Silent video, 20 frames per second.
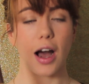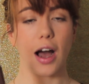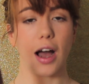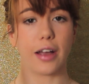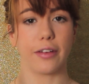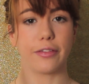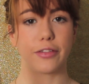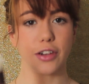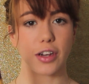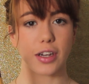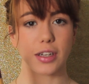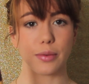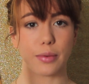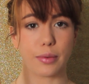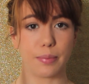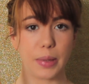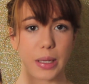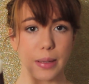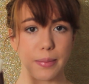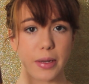I've tried it
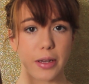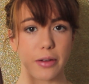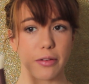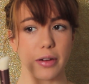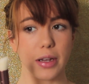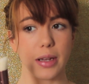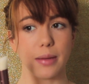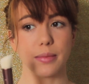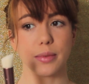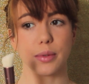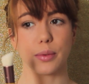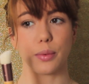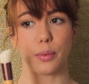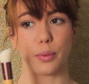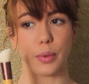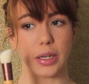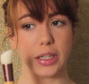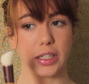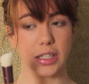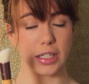with BB creams,
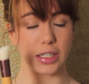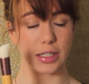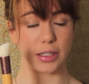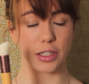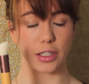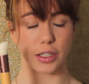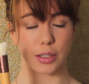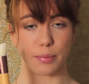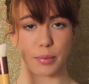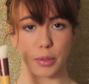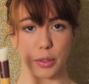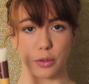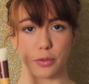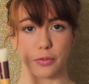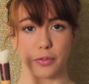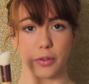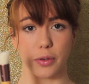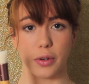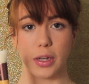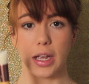which is just
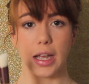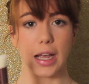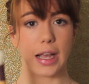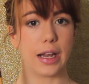beautiful.